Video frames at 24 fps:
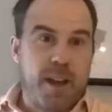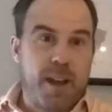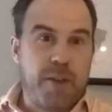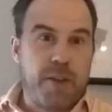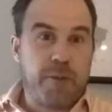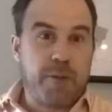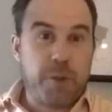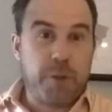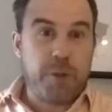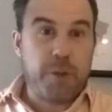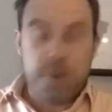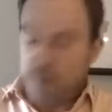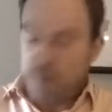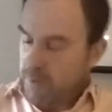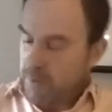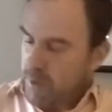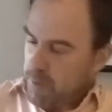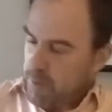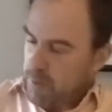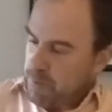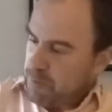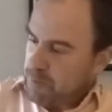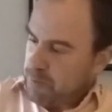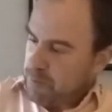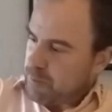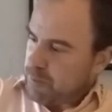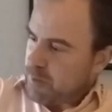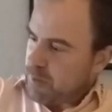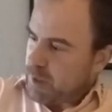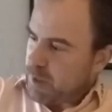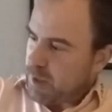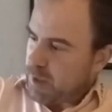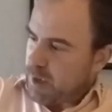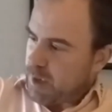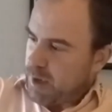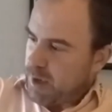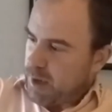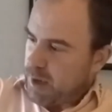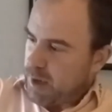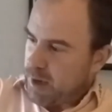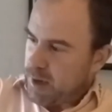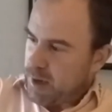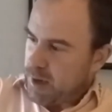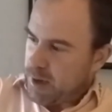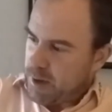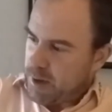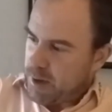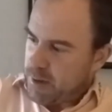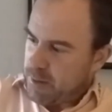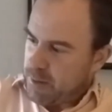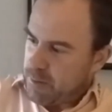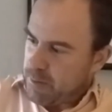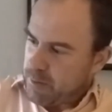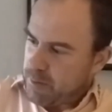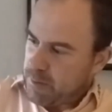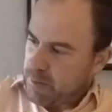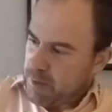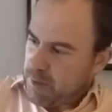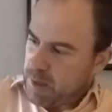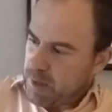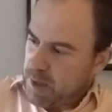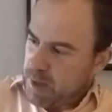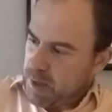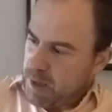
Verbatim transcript: a few of them um,